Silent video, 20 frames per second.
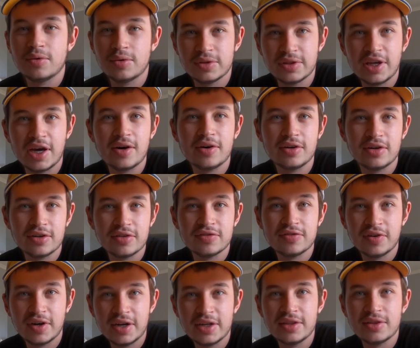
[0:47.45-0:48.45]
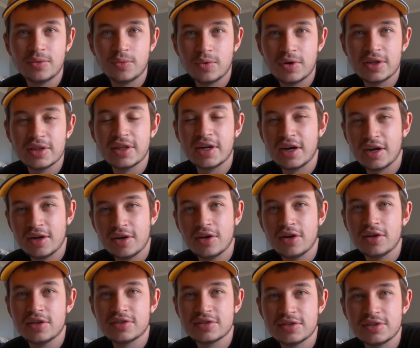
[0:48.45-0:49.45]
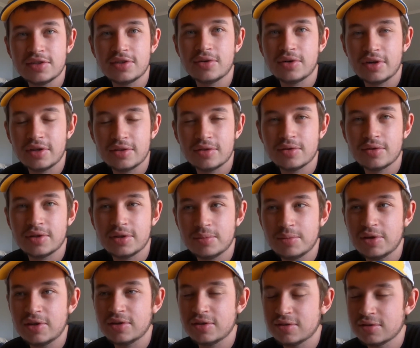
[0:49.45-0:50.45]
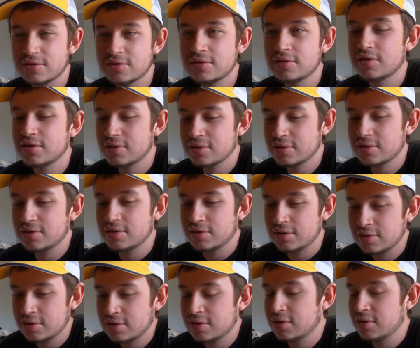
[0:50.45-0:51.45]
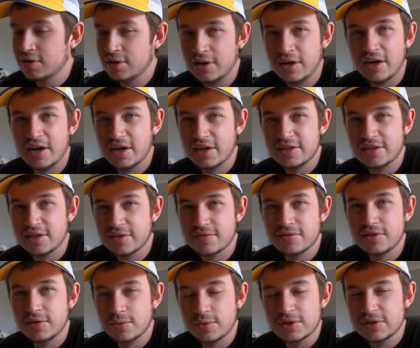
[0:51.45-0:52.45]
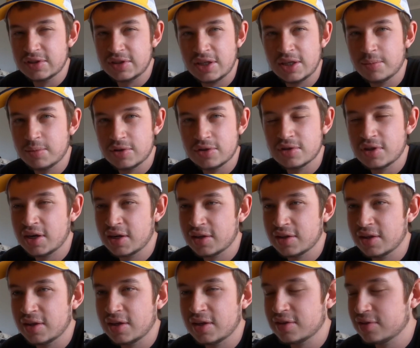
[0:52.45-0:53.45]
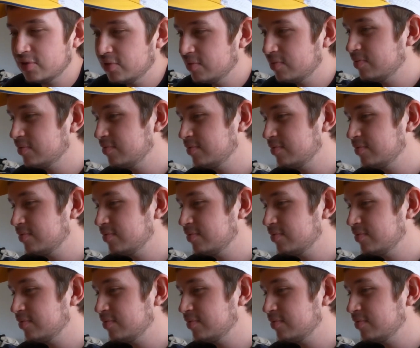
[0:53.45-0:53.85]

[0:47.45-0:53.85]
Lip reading: Well, now I gotta find the one that I lost in grade 3 because I definitely wasn't keeping track of that.